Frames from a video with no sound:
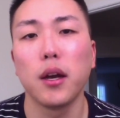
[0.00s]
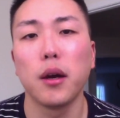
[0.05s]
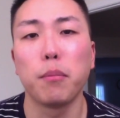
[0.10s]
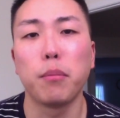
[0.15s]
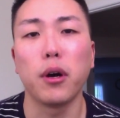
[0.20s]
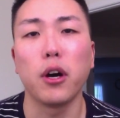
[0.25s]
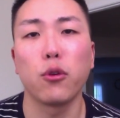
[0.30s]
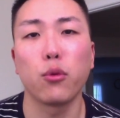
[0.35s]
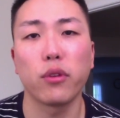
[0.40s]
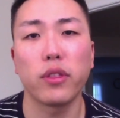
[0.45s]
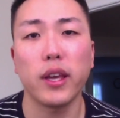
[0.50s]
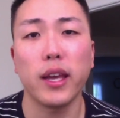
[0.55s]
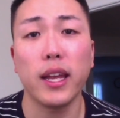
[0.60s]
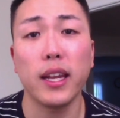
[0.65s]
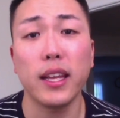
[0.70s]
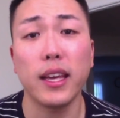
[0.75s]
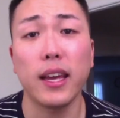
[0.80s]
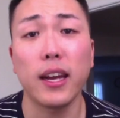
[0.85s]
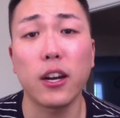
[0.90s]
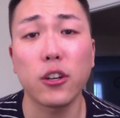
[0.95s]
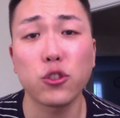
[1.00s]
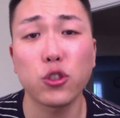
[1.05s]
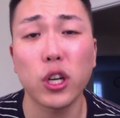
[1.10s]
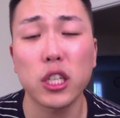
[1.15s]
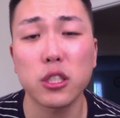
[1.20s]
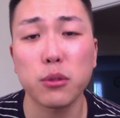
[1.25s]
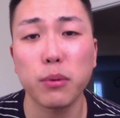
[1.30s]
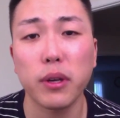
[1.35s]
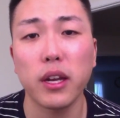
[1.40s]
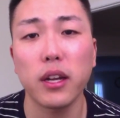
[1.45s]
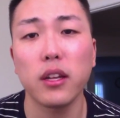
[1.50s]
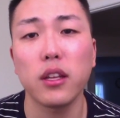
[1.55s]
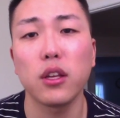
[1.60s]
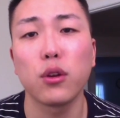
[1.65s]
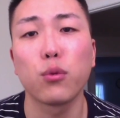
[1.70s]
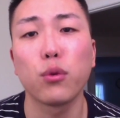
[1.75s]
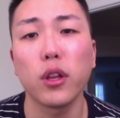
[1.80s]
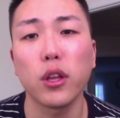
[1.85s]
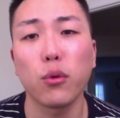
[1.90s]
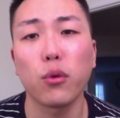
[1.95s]
But with any hair transplant,
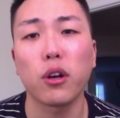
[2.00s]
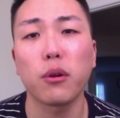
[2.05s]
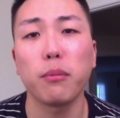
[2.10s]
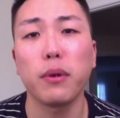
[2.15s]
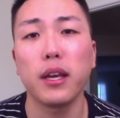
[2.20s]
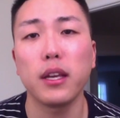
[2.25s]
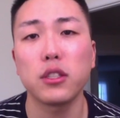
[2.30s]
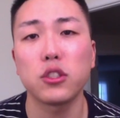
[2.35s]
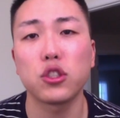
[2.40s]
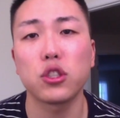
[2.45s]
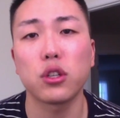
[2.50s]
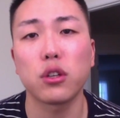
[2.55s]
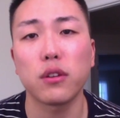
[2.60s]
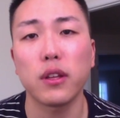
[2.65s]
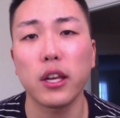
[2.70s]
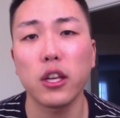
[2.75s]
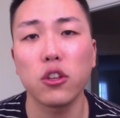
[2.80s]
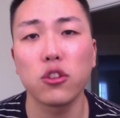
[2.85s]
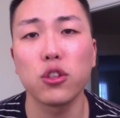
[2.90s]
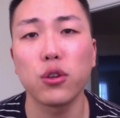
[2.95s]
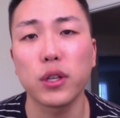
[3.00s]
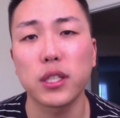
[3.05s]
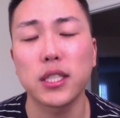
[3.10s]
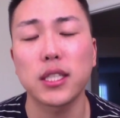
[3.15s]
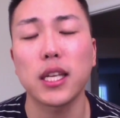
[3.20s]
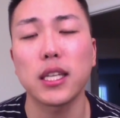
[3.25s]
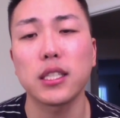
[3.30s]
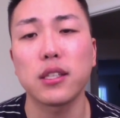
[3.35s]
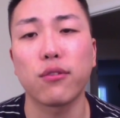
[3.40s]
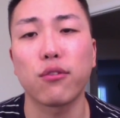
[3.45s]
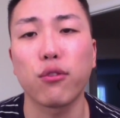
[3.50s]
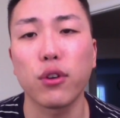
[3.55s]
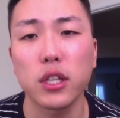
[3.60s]
you really want to make sure that you do extensive